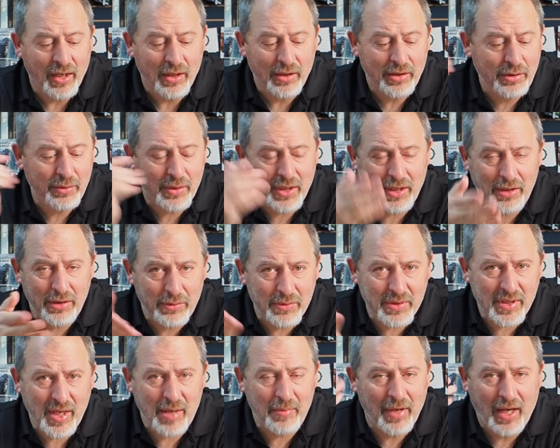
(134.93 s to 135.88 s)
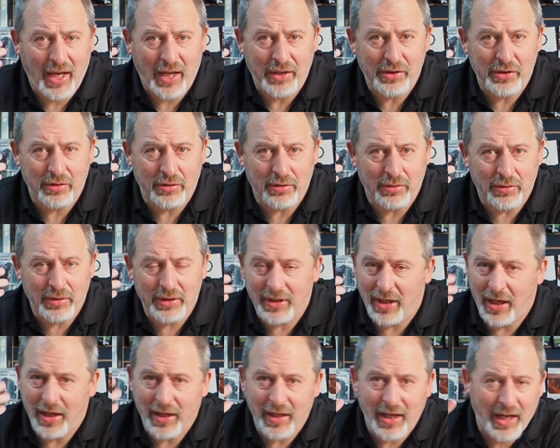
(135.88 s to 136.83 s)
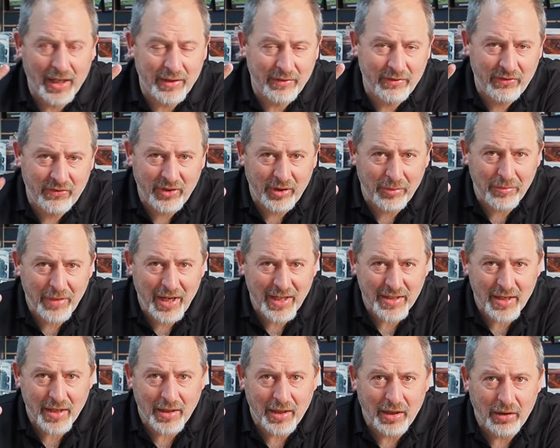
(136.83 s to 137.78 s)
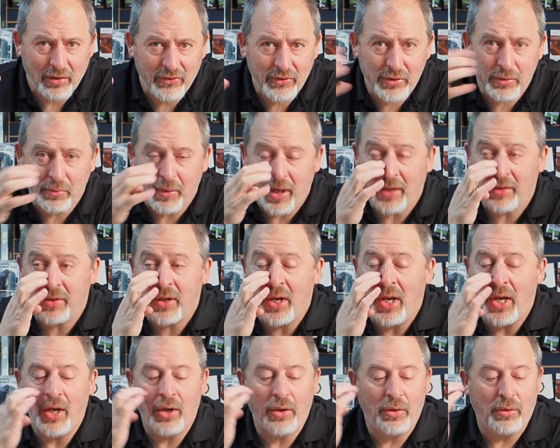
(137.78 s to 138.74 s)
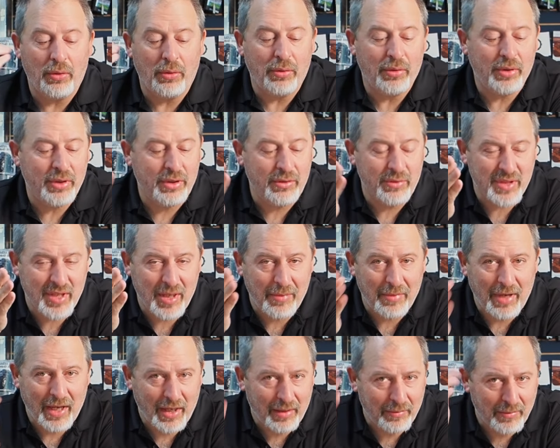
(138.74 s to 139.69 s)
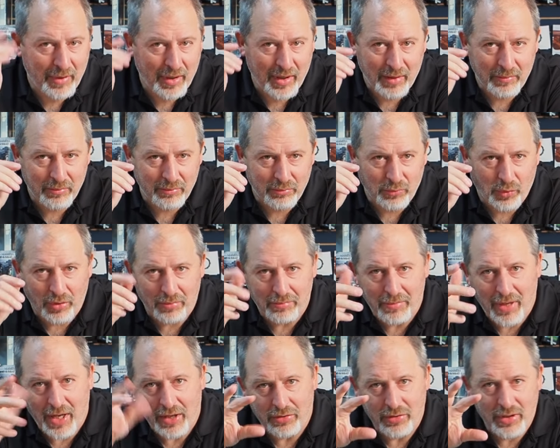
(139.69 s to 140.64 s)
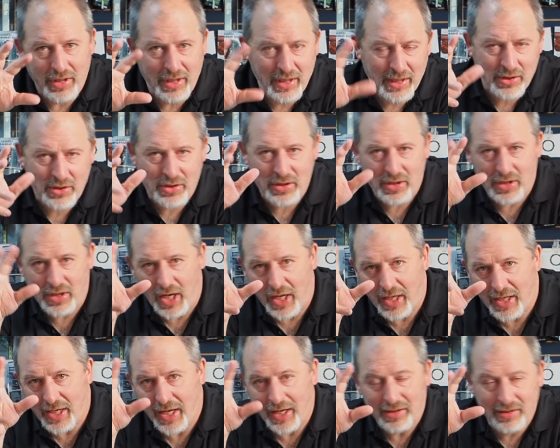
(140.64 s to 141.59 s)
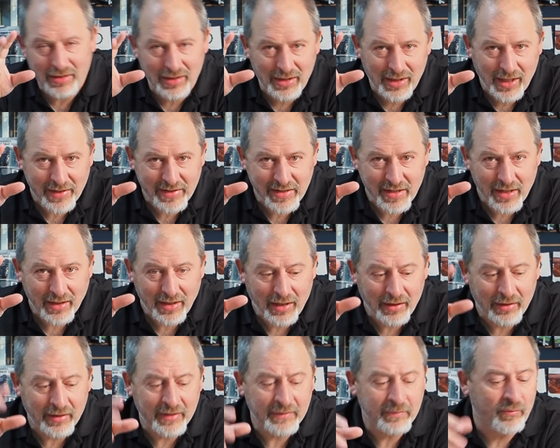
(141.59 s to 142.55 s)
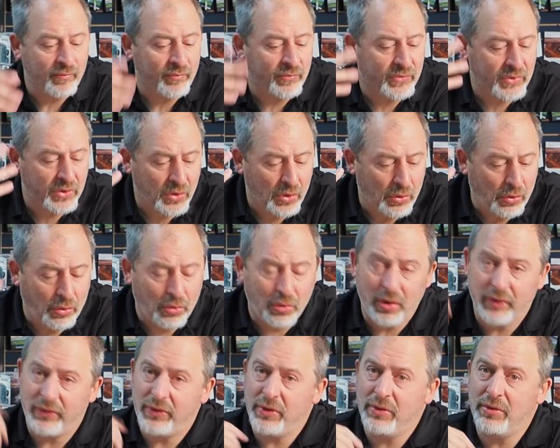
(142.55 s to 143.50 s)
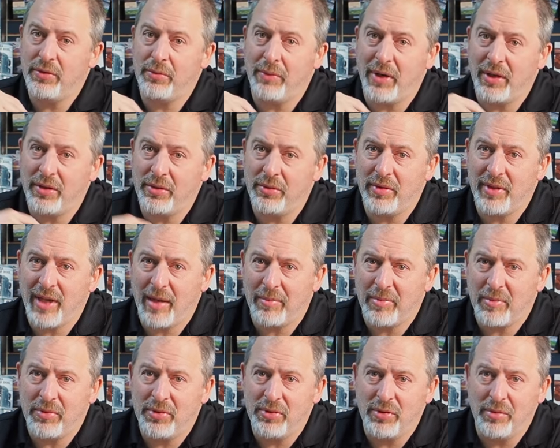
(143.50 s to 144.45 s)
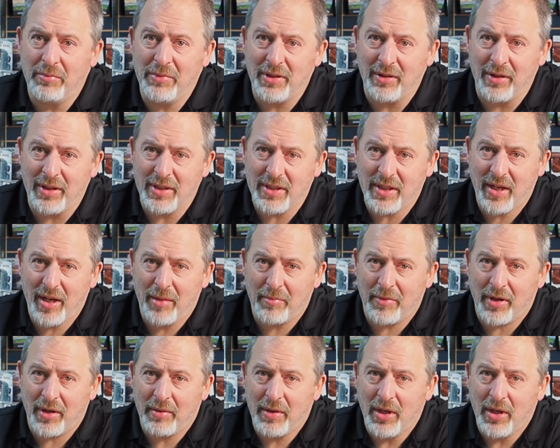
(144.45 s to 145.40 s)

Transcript: You can use them on your old Nikon film SLR if you want, or use them on a, a more modern-ish Nikon DSLR, or if you do want to adapt them to a mirrorless camera,